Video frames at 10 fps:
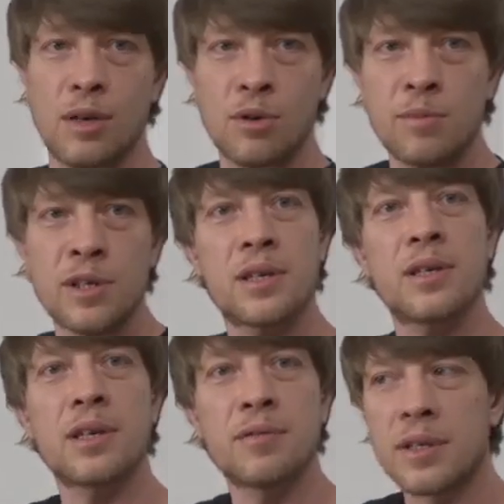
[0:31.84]
everything is
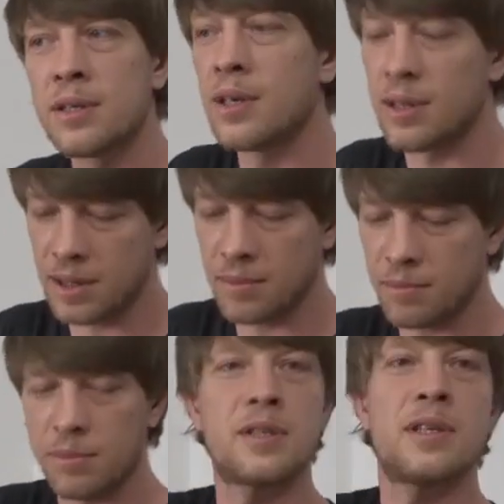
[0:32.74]
standard, a
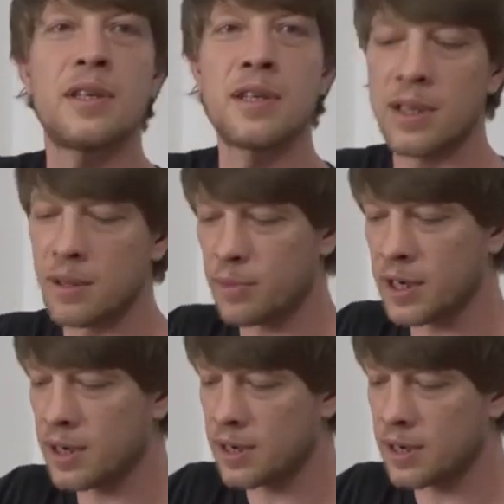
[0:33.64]
strong carton box,